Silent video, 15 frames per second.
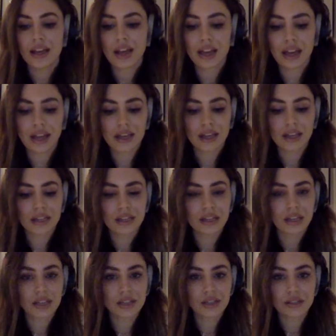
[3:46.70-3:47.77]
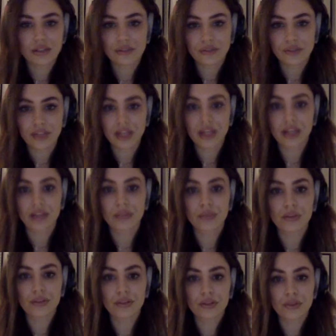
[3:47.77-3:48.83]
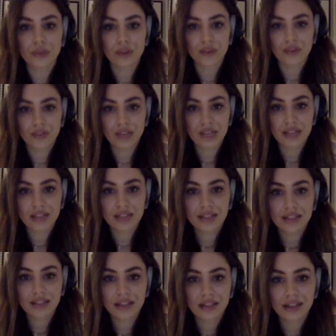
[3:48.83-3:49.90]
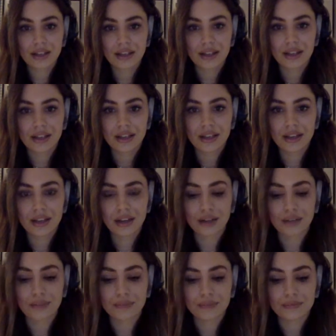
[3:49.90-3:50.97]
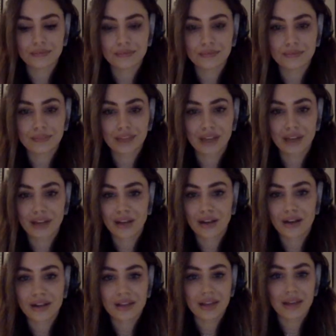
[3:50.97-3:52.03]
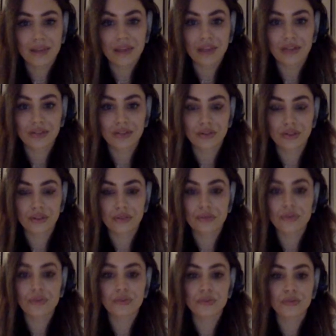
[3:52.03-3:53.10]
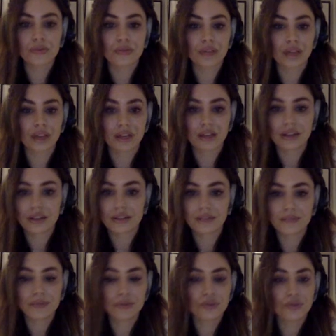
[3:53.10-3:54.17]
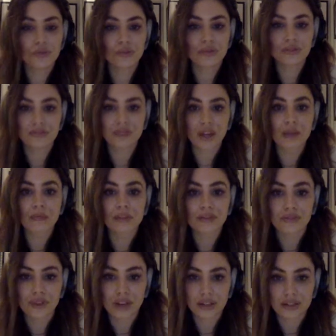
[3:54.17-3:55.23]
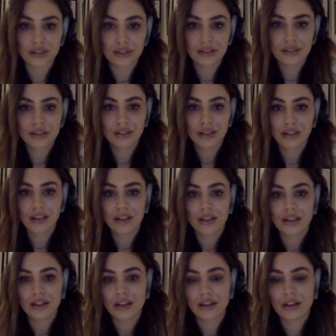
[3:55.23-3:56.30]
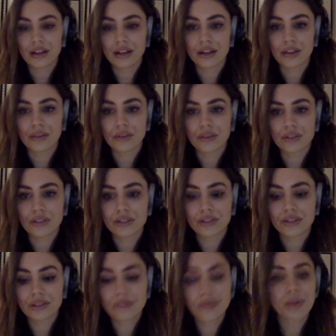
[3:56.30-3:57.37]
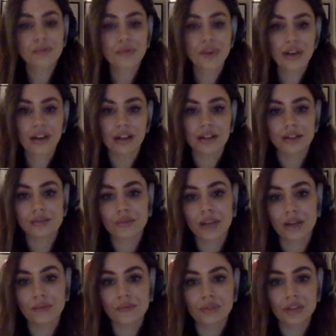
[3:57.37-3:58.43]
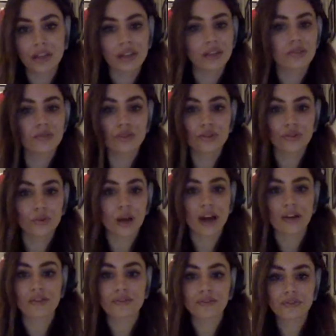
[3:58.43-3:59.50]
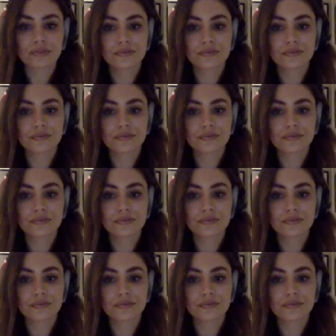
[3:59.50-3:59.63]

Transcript: and I just didn't feel like it was the right fit. Um, and I got that manager through like mutual family friends. Uh, which is sometimes great and sometimes like you just don't have